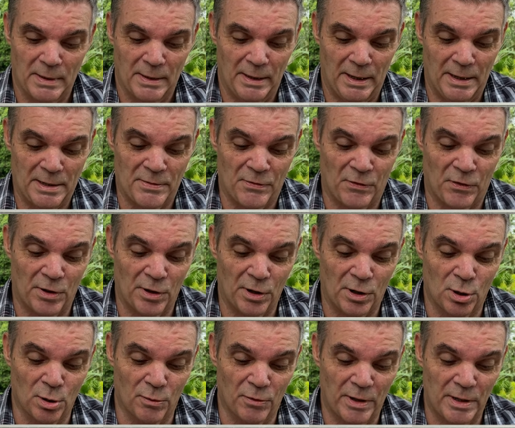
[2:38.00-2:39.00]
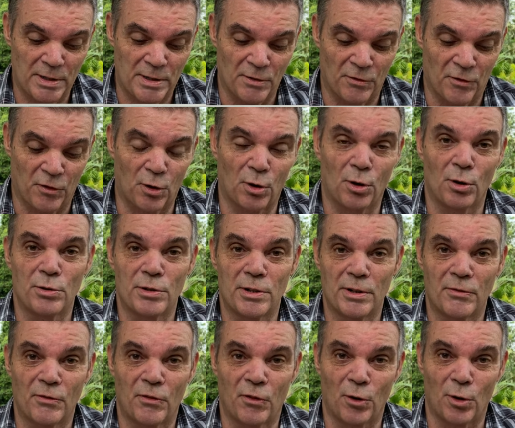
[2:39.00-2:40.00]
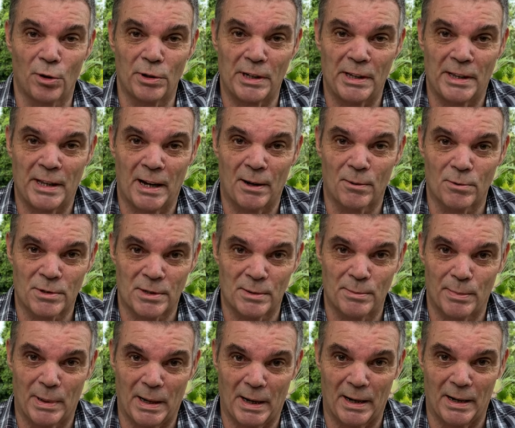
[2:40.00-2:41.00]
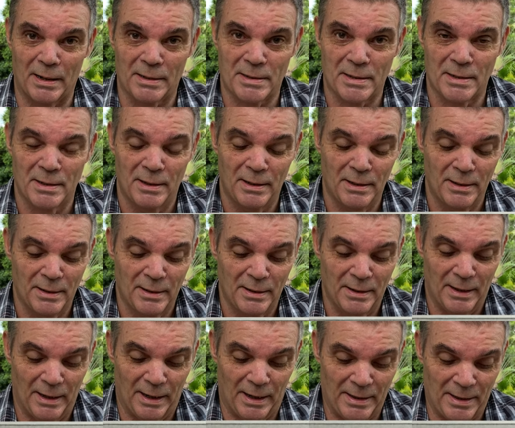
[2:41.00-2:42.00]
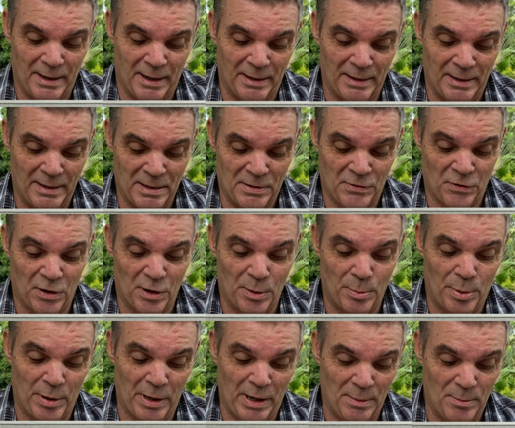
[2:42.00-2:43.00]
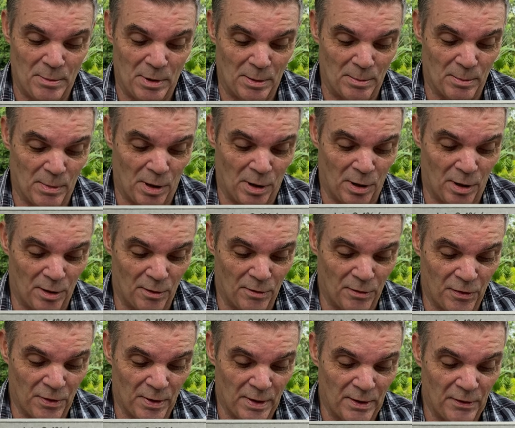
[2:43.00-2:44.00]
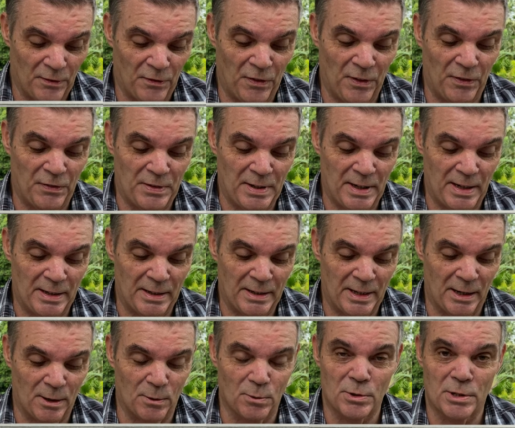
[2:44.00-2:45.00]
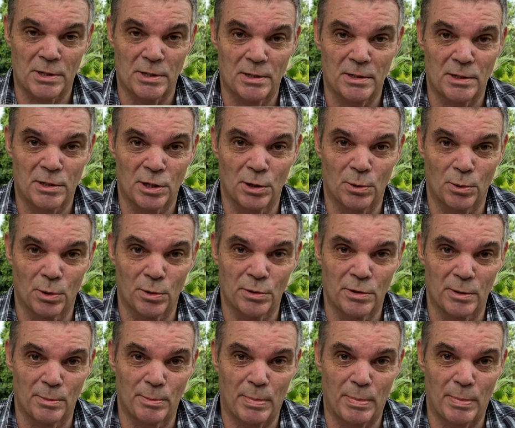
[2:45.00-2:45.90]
it's for a coverage of 440,000 baht. And that is for a premium of 15,200